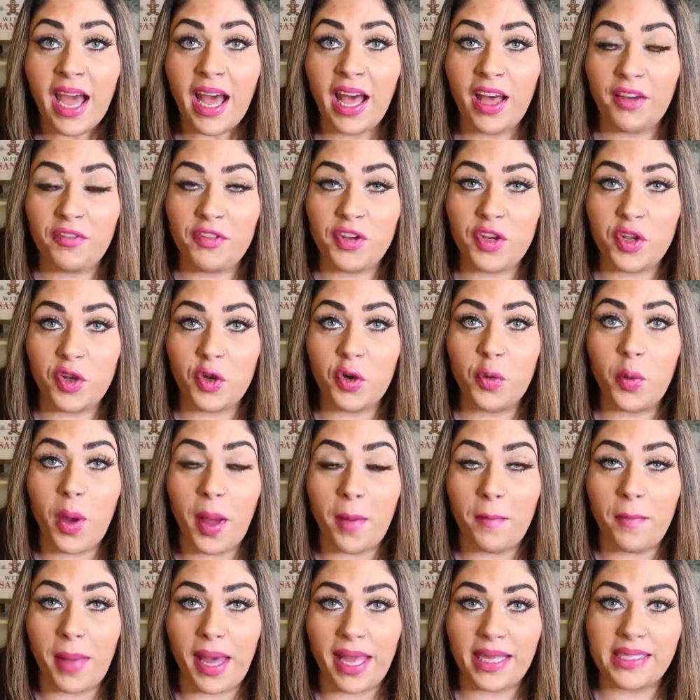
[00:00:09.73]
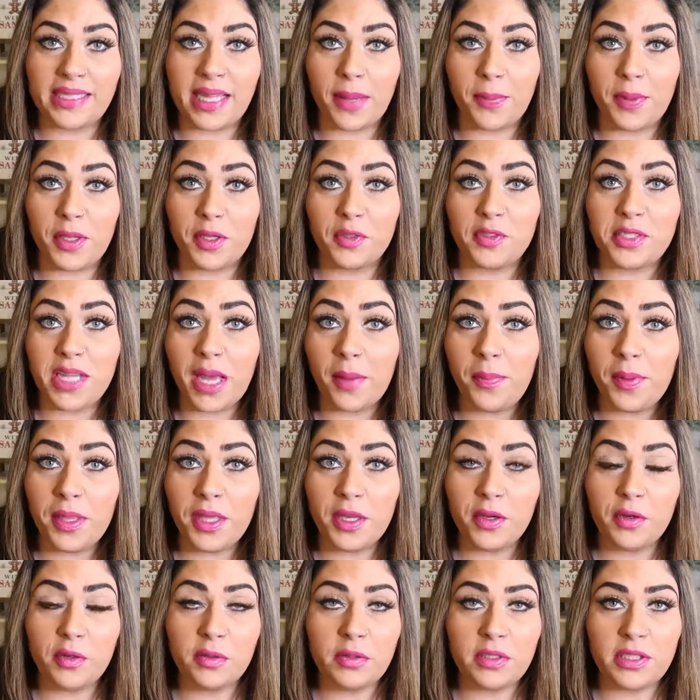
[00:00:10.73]
of new
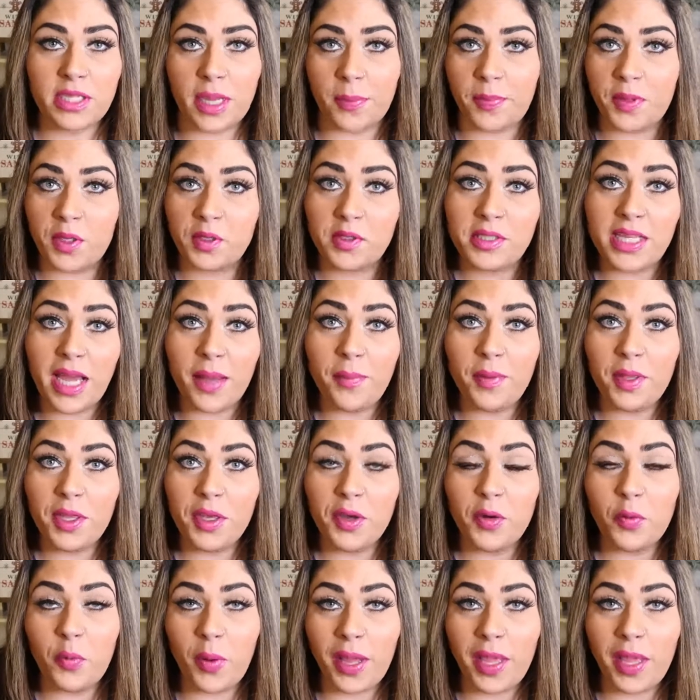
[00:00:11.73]
WW,